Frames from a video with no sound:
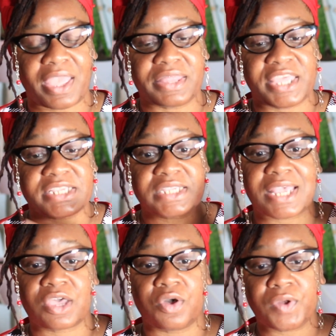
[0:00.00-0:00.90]
this is
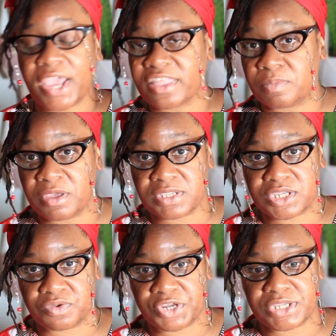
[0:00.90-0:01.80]
going to have to be a
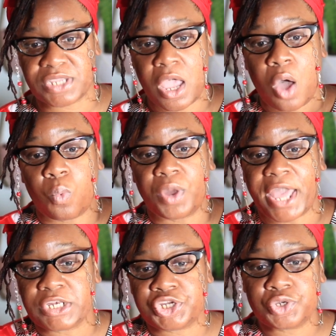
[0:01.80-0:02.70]
series. What
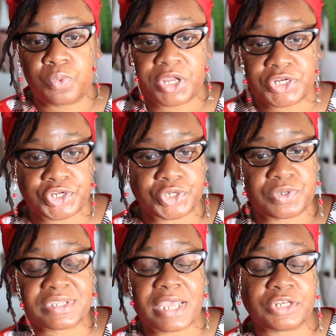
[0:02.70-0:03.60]
I do want to do
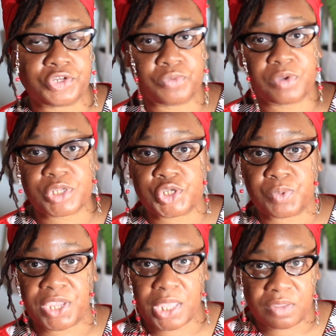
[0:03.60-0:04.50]
is I do want
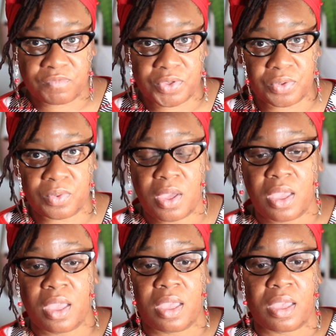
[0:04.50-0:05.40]
to interview
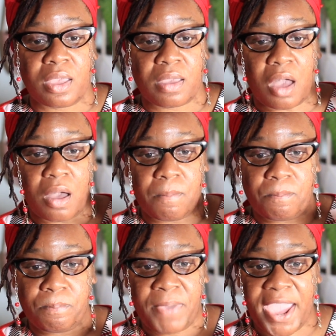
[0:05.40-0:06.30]

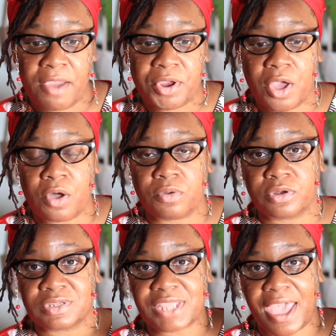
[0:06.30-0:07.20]
parrot
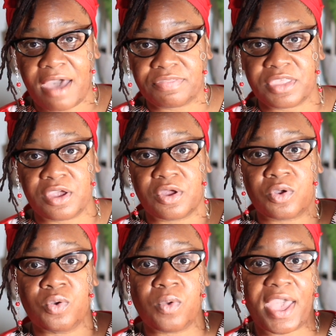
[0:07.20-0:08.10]
owners out there
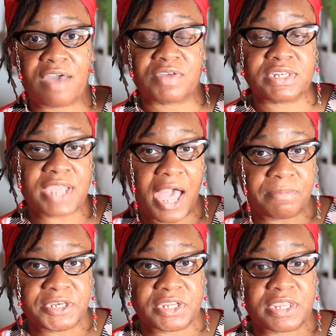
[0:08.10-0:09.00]
who have
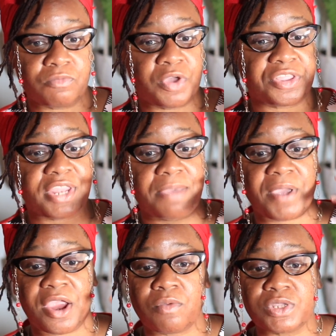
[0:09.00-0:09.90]
adopted, whether that
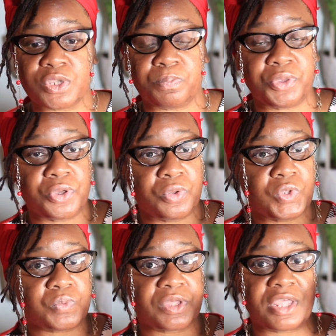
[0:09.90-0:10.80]
parrot was
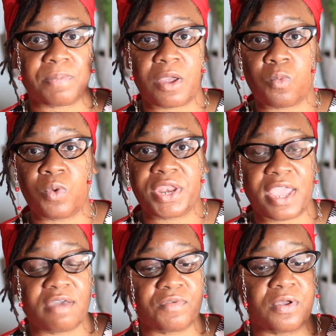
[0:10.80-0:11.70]
abused, whether that parrot,
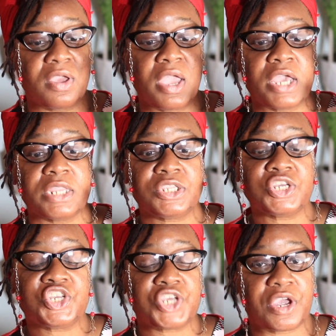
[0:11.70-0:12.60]
whatever,
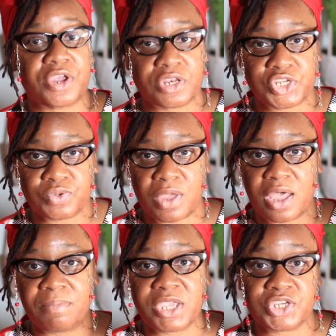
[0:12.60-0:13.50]
to
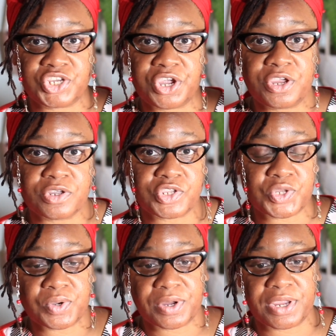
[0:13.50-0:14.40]
come and share your
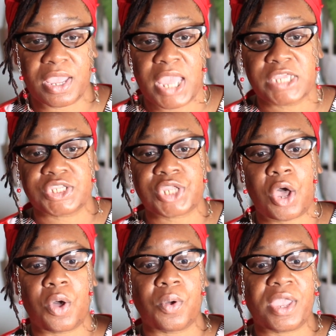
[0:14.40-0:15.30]
story.
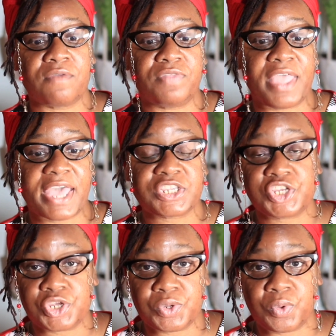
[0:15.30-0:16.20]
So, if
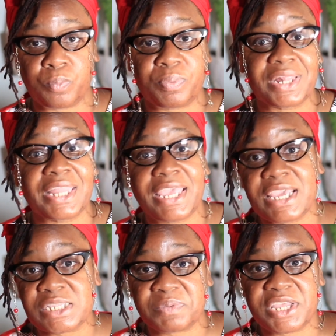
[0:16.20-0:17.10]
that's you,
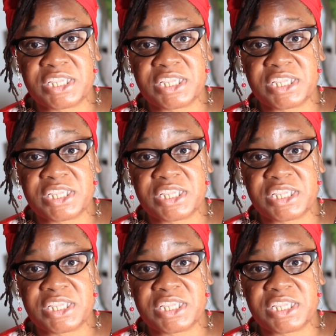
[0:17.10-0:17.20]
please